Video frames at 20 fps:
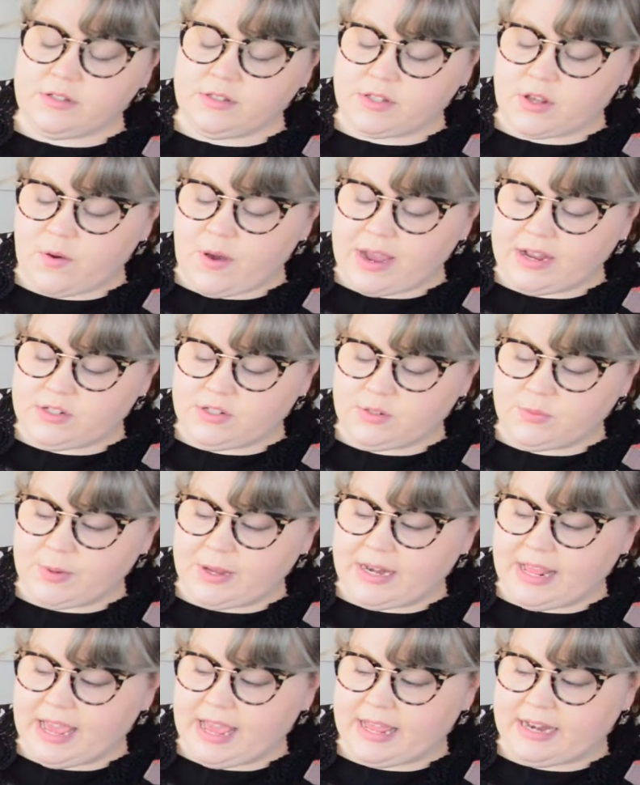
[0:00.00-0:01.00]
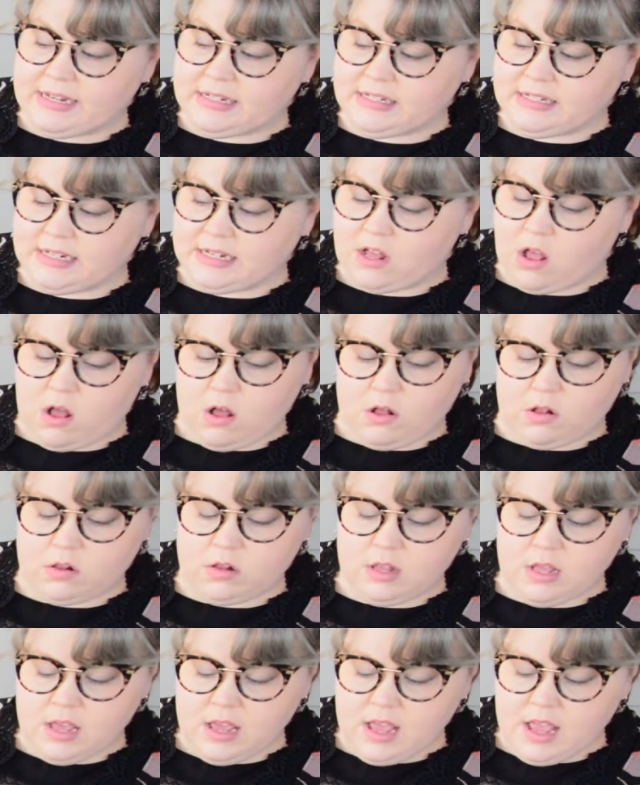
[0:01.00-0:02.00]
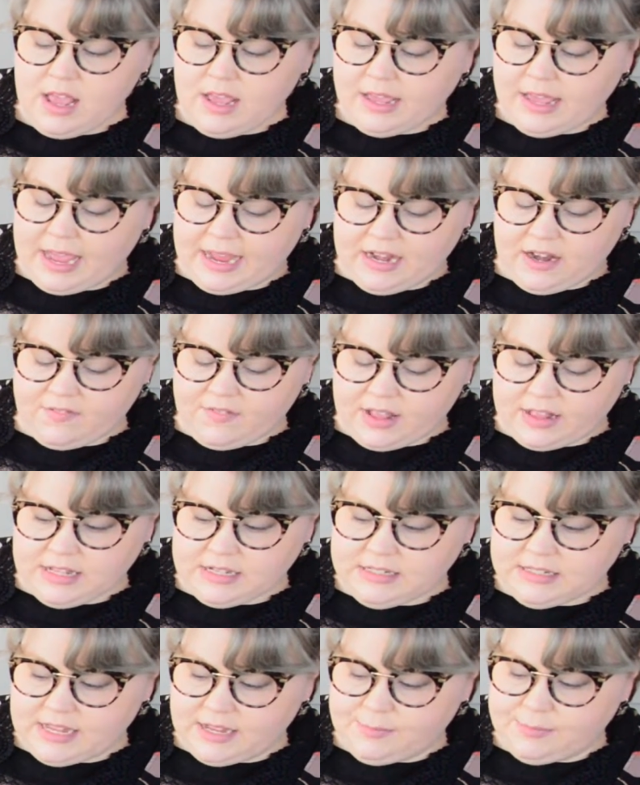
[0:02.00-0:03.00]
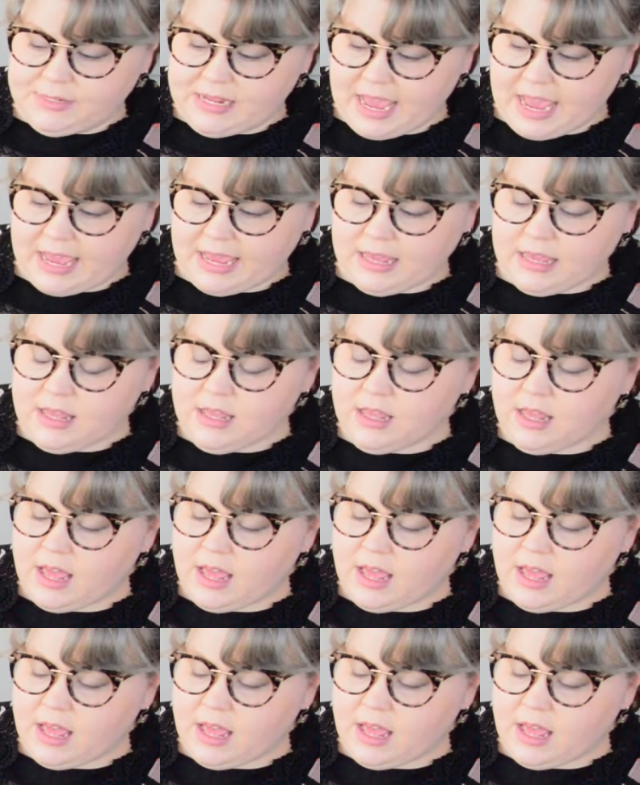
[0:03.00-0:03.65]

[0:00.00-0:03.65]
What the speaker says: so I just went ahead and did all kind of on the same day.